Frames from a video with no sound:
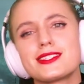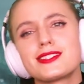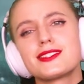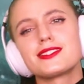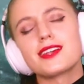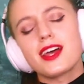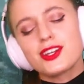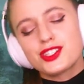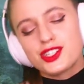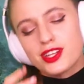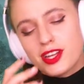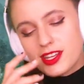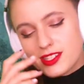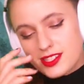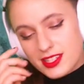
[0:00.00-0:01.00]
Such a
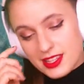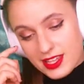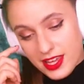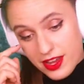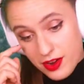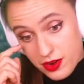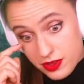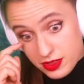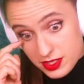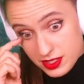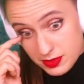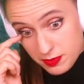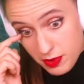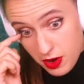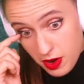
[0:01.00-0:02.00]
nice layer in
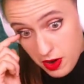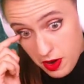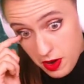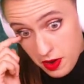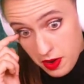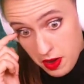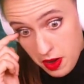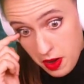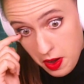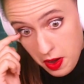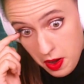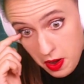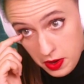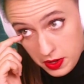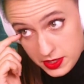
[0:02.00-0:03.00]
this part,
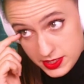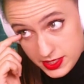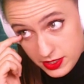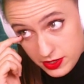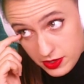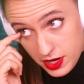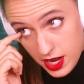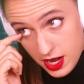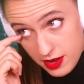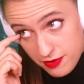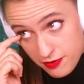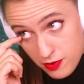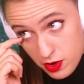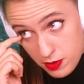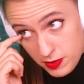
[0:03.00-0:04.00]
because they're kind of
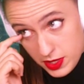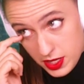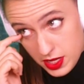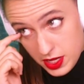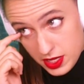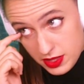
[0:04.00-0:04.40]
formula.